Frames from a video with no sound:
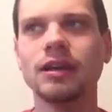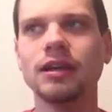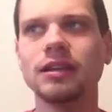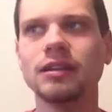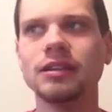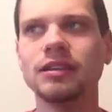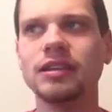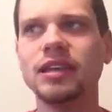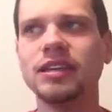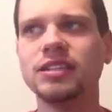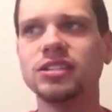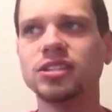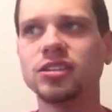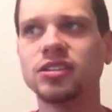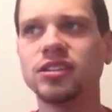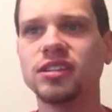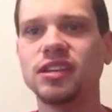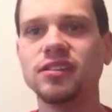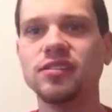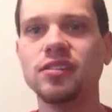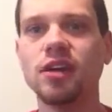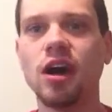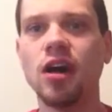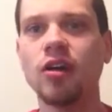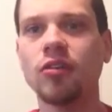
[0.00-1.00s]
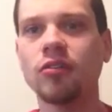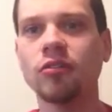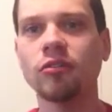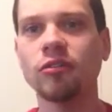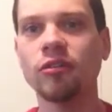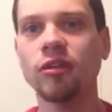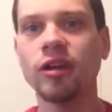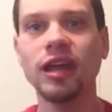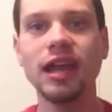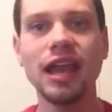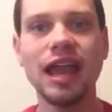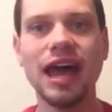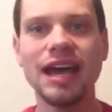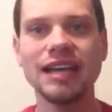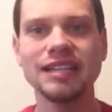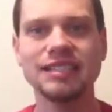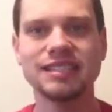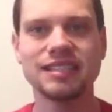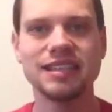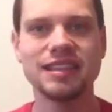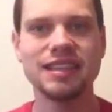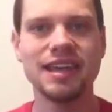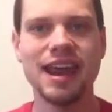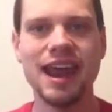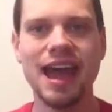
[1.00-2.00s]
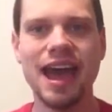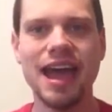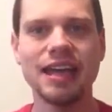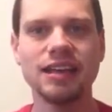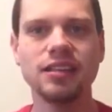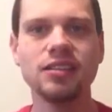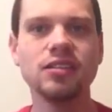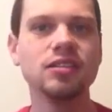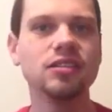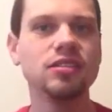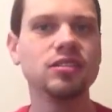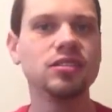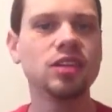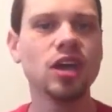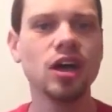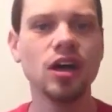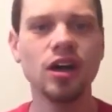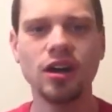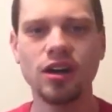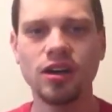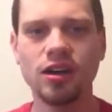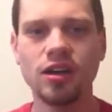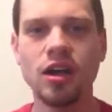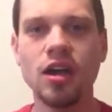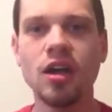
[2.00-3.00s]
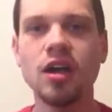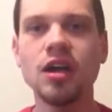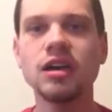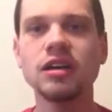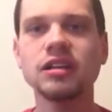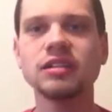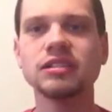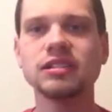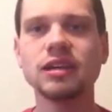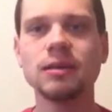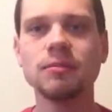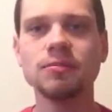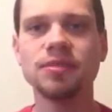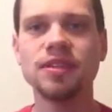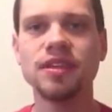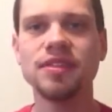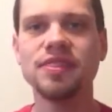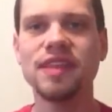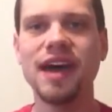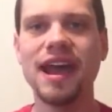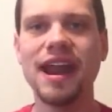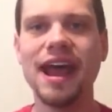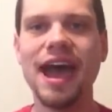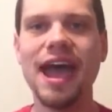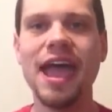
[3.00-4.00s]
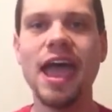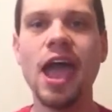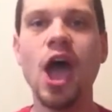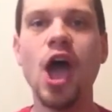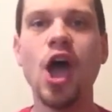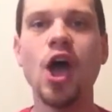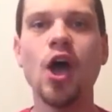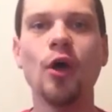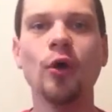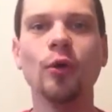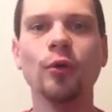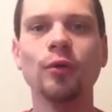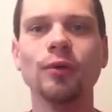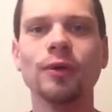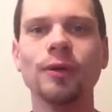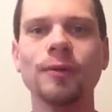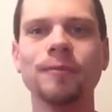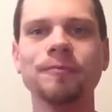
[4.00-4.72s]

Teacher did not realize that I took something that I own.